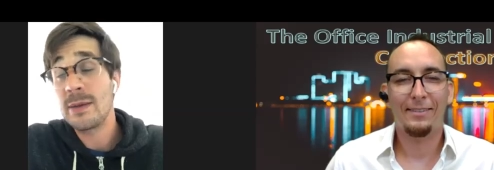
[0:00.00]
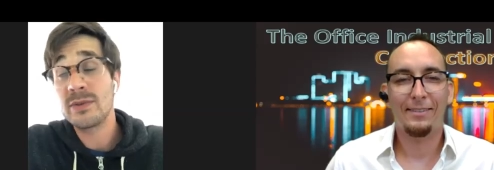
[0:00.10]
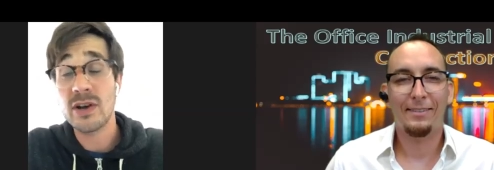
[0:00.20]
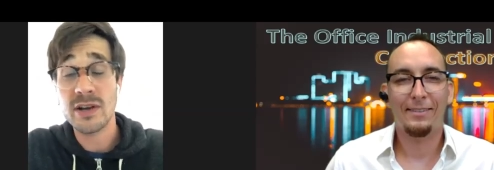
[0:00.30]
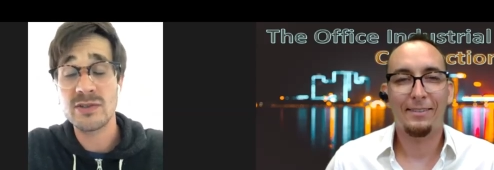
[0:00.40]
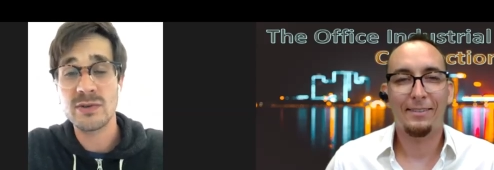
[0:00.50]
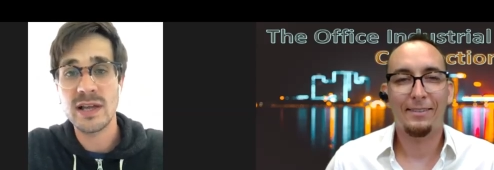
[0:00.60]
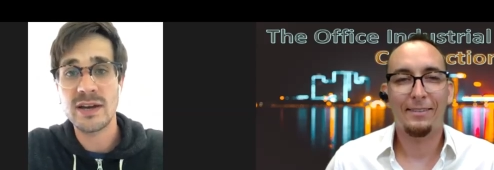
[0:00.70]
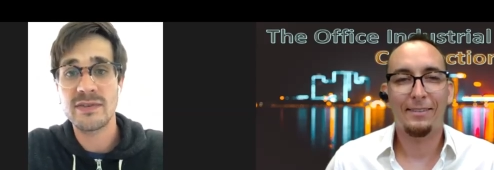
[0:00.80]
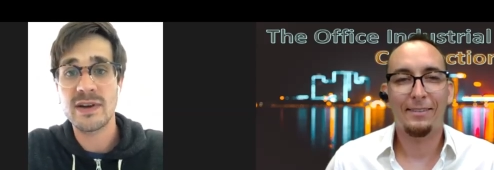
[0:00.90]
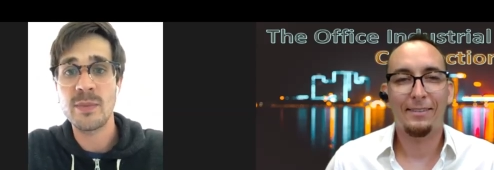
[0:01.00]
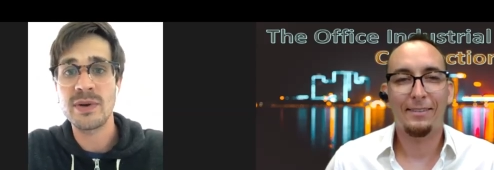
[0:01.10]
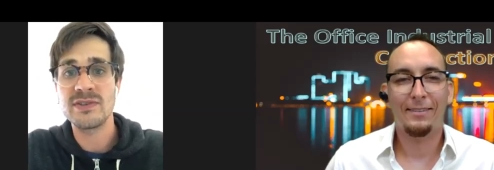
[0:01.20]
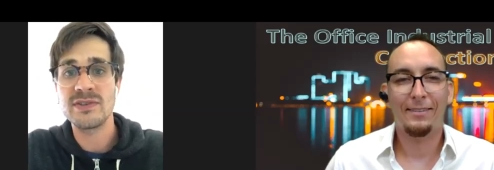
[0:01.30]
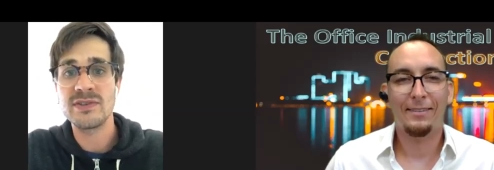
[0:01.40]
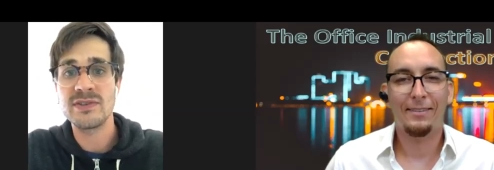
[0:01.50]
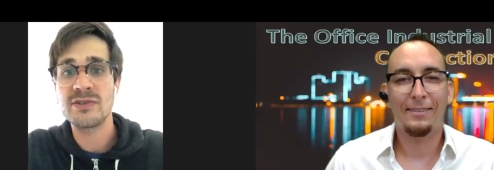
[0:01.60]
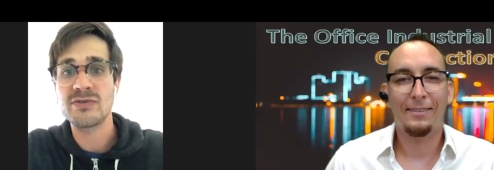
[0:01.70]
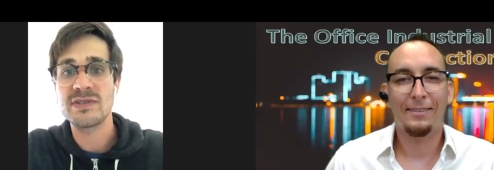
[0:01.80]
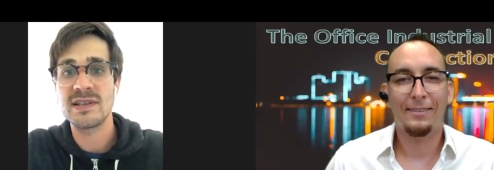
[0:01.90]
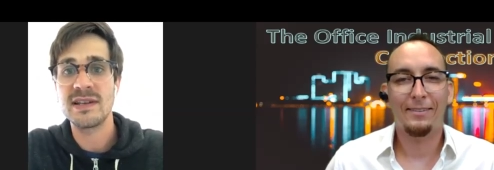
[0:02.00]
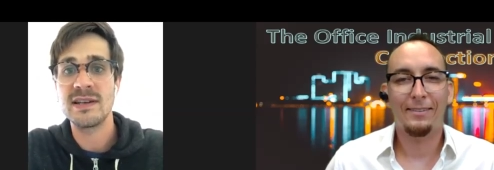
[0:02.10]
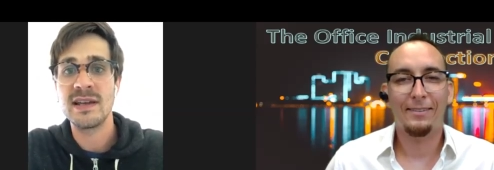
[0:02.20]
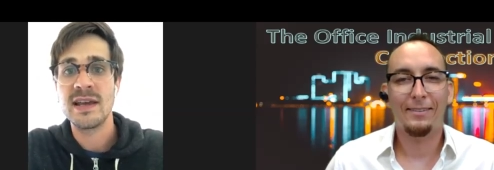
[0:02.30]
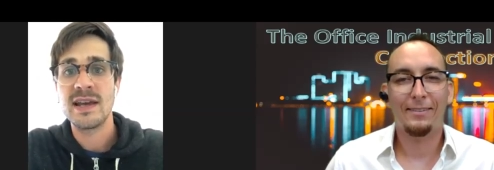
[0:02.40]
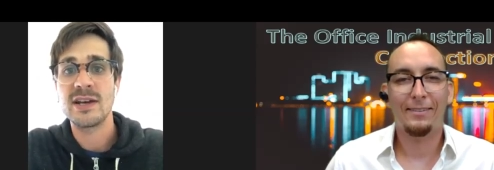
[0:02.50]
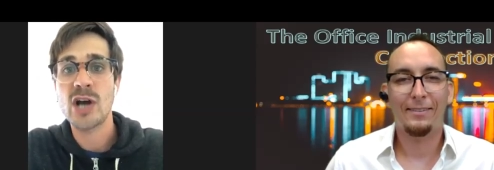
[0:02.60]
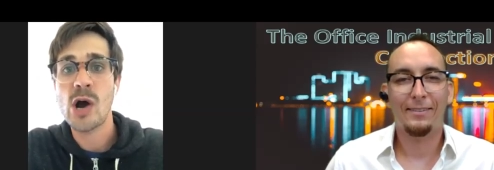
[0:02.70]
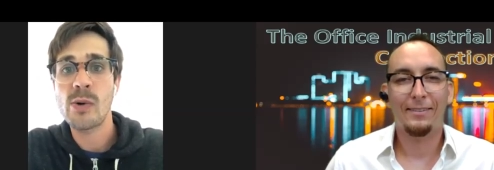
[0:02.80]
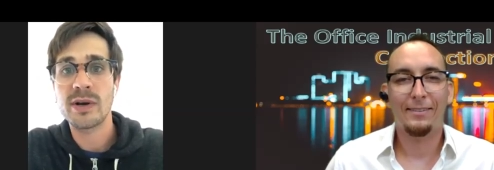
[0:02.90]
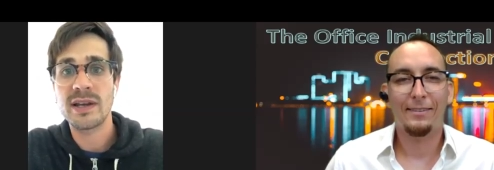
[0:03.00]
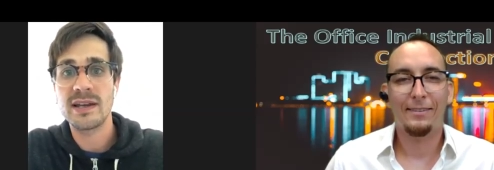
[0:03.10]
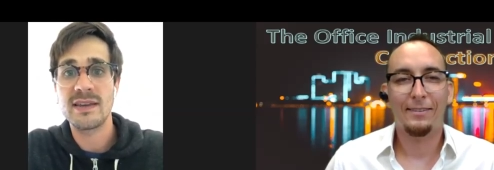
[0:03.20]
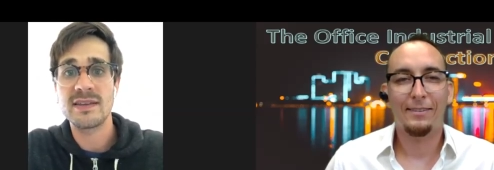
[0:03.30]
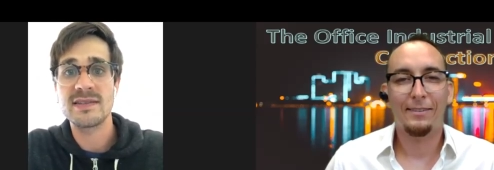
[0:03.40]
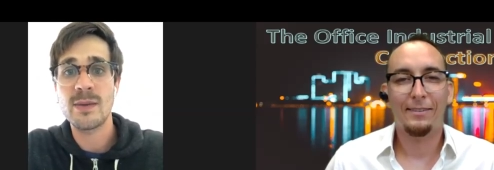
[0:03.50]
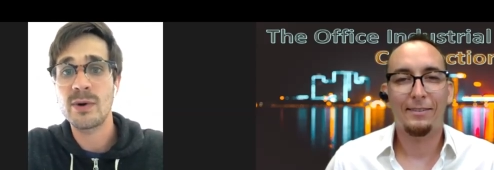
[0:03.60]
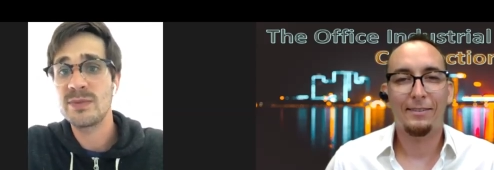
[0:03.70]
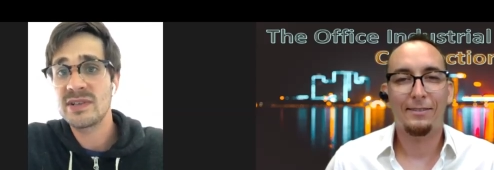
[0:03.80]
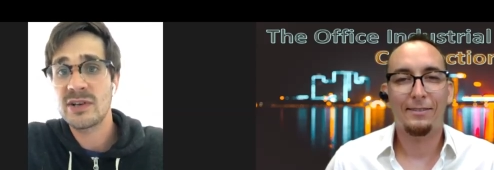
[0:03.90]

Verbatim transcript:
Speaker 1: and I'm talking to a lot of companies who are interested in in co-working in the suburbs. And